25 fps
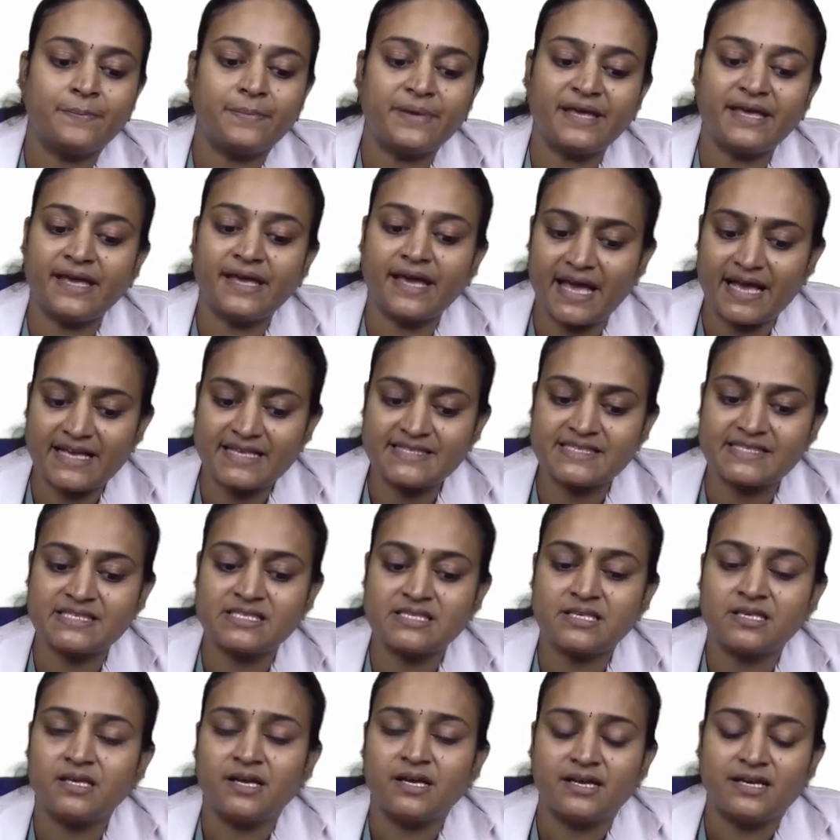
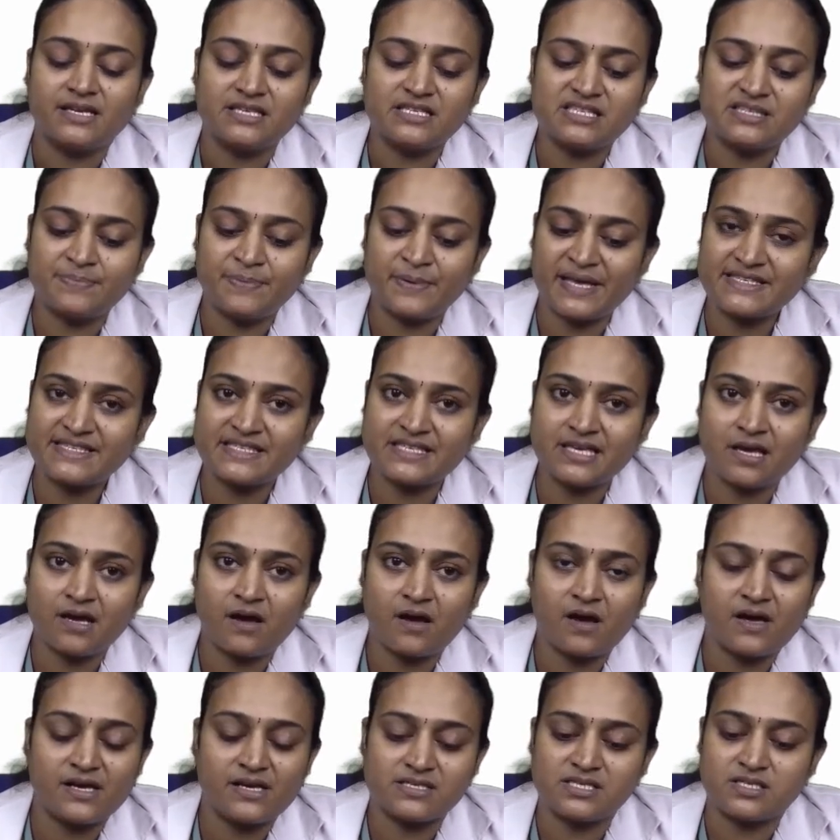Px, dysplasia